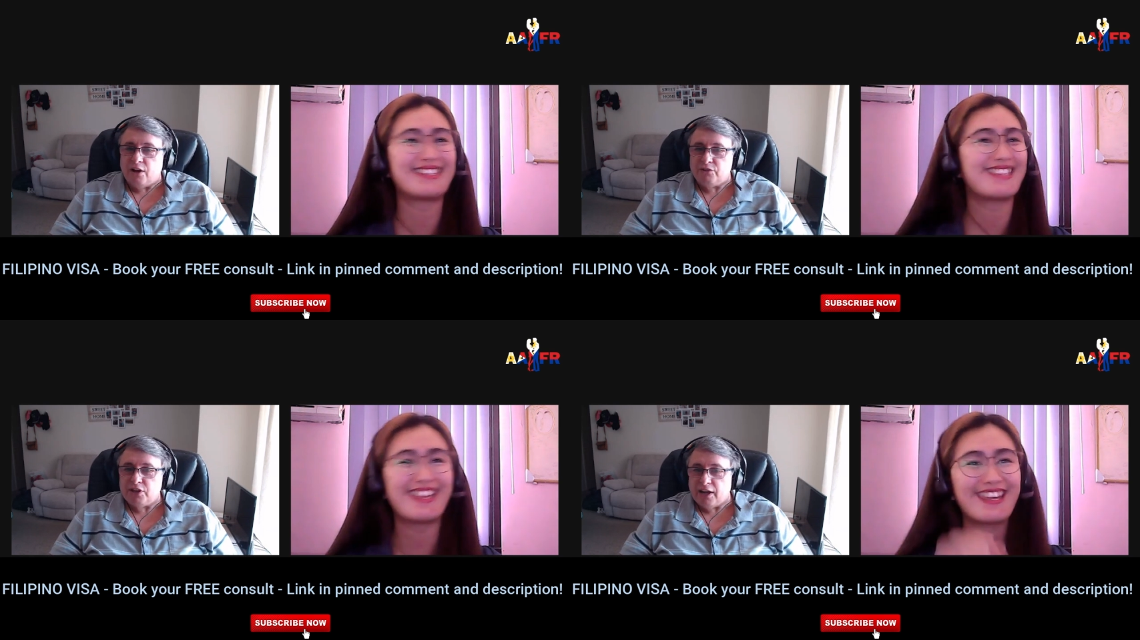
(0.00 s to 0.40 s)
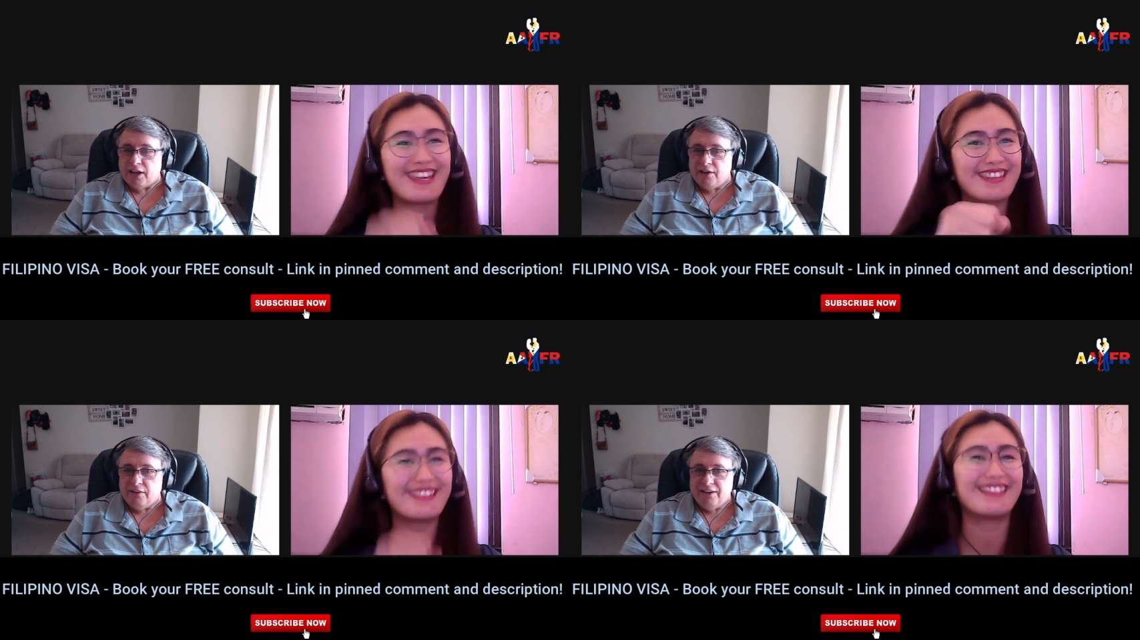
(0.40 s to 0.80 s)
Speaker 1: let's so if
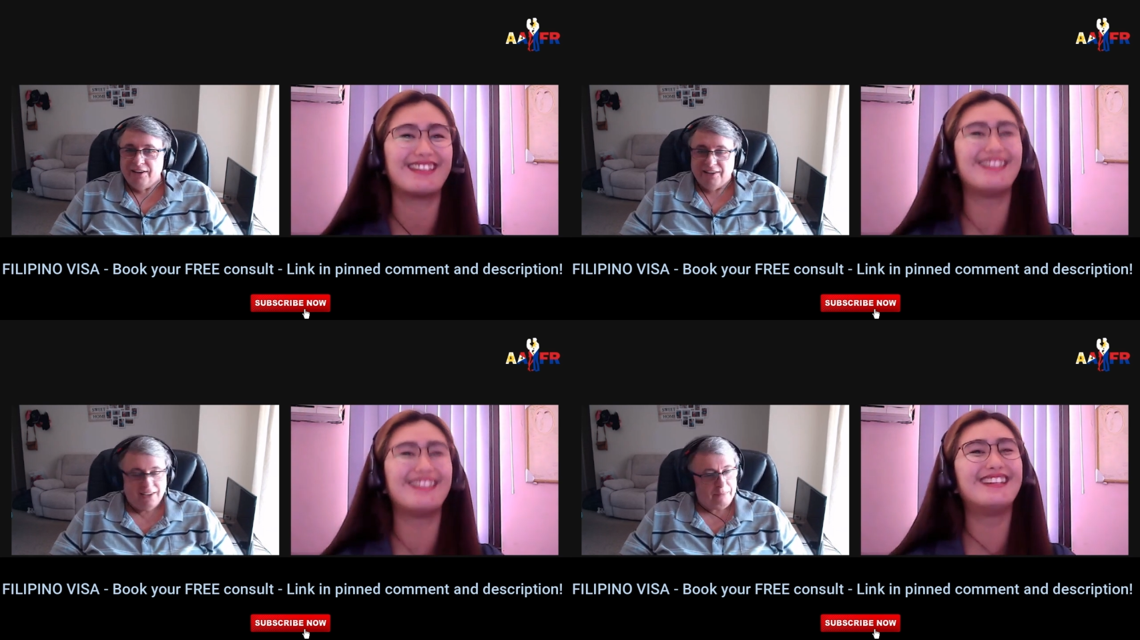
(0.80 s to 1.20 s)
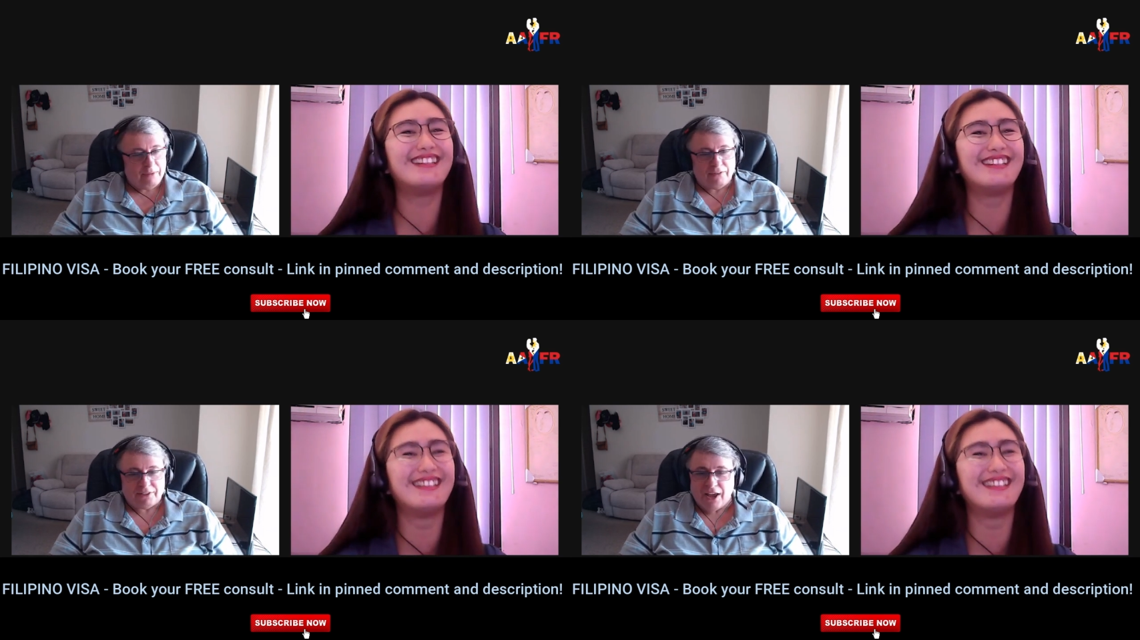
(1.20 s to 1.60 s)
it's,
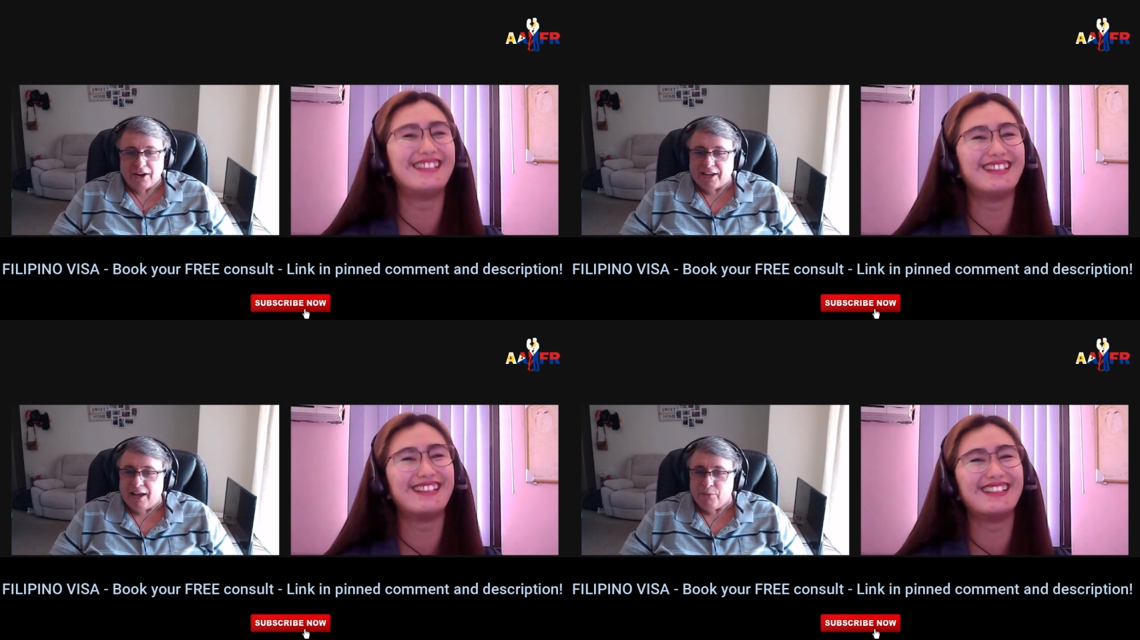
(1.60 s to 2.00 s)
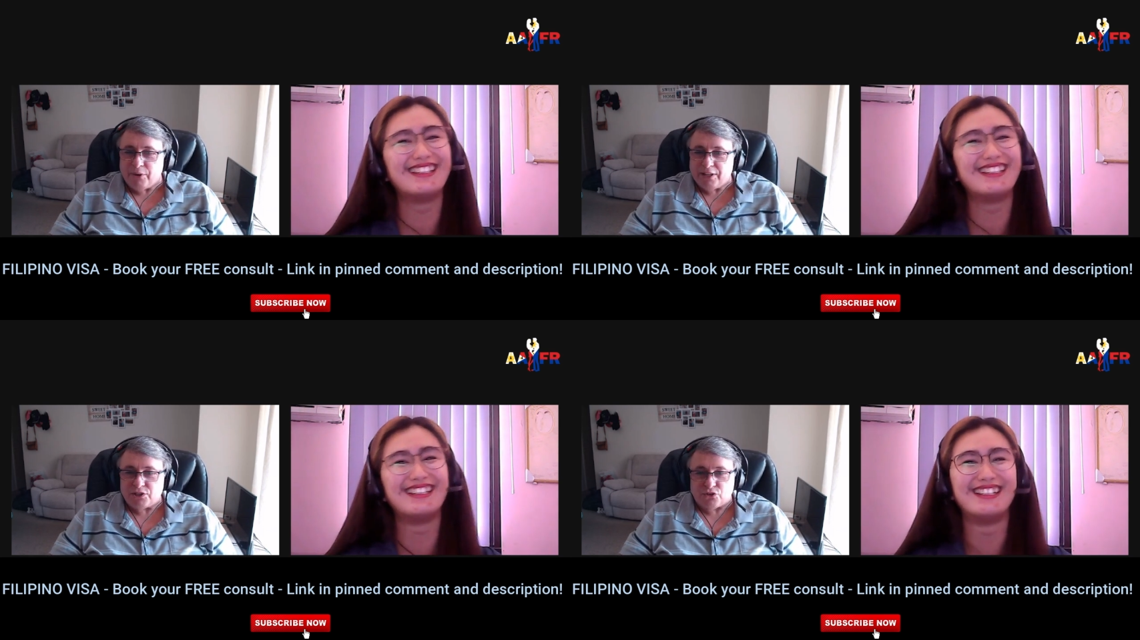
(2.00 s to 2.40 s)
if it's okay,
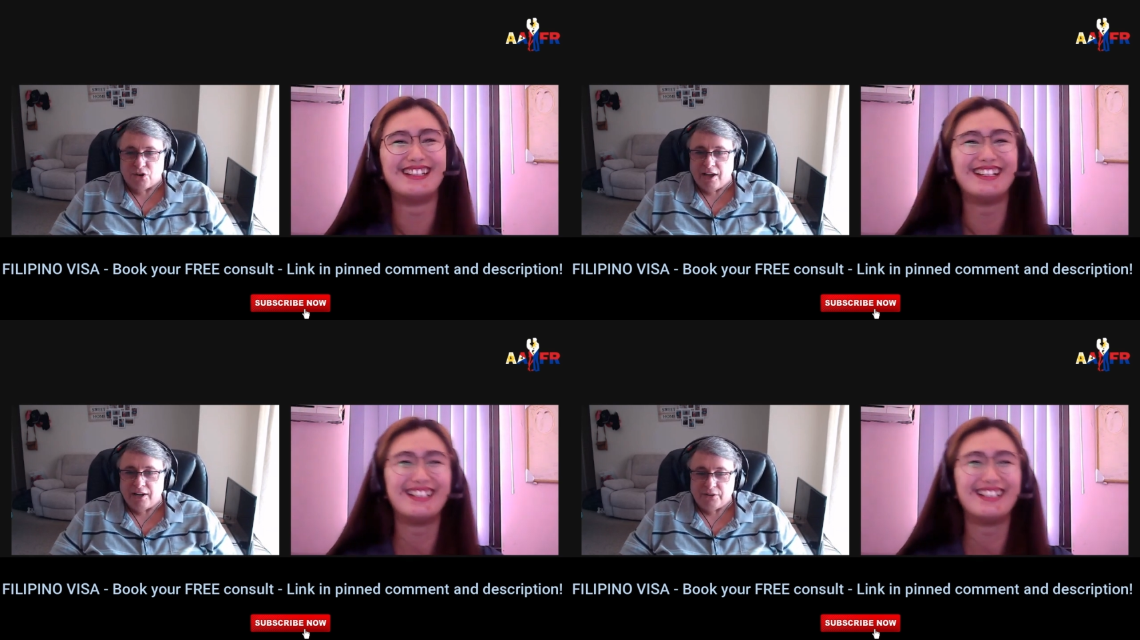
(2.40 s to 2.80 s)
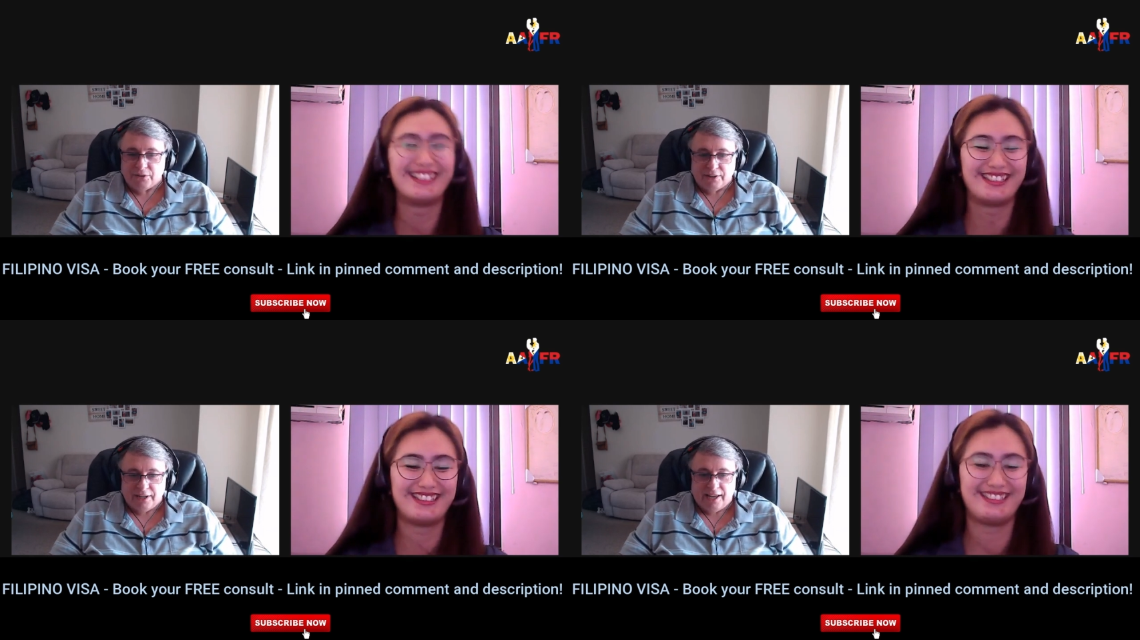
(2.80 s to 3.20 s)
we'll get straight
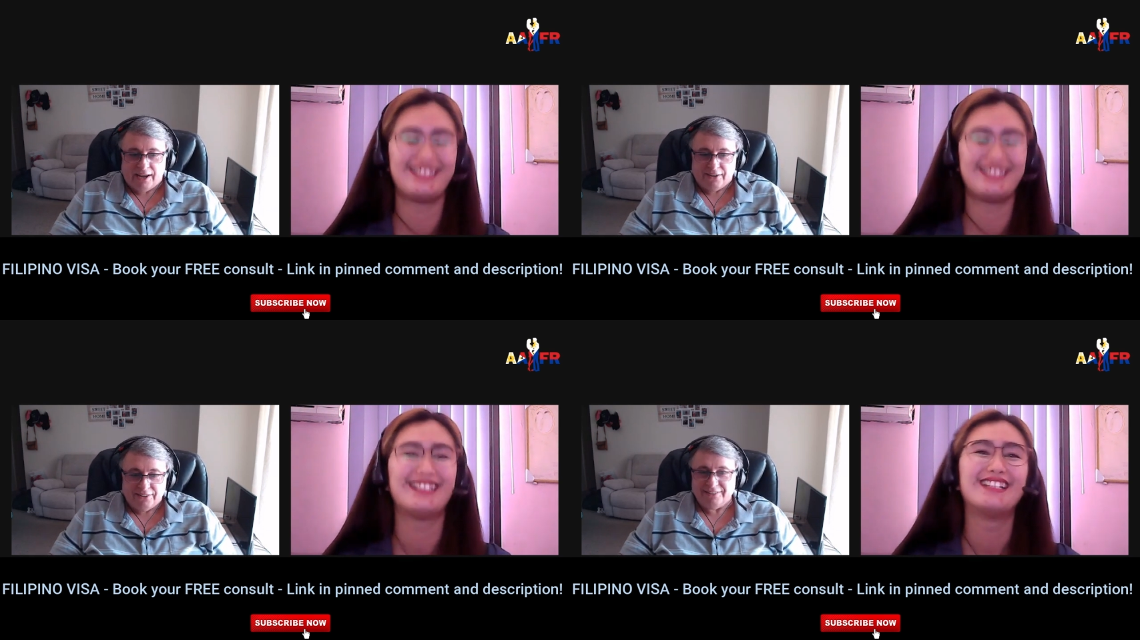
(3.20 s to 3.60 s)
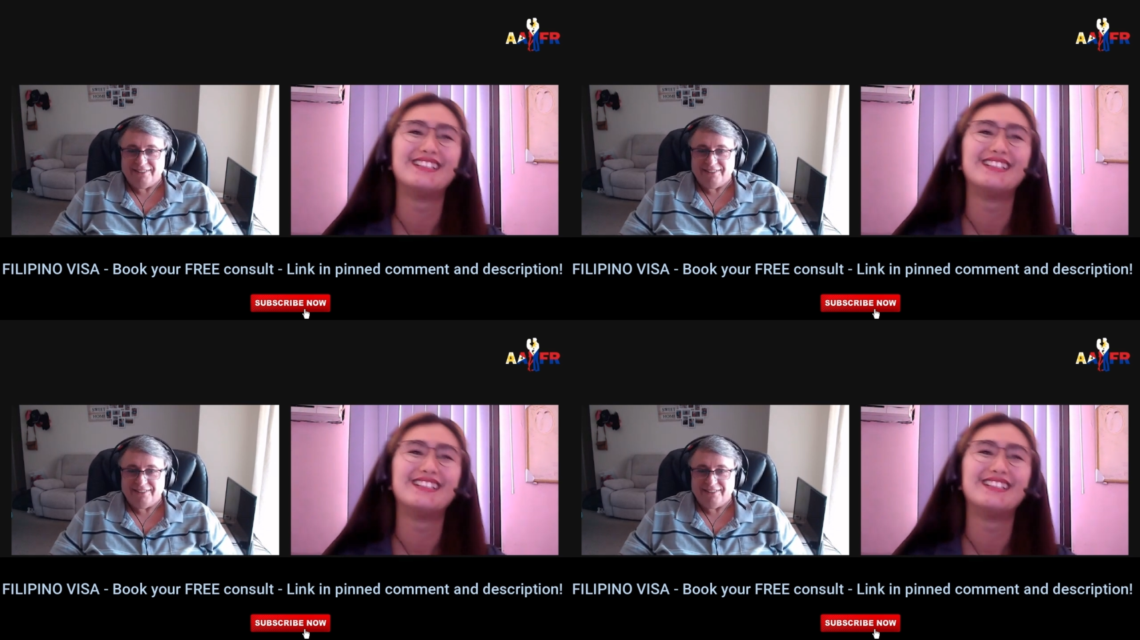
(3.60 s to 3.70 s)
into it now.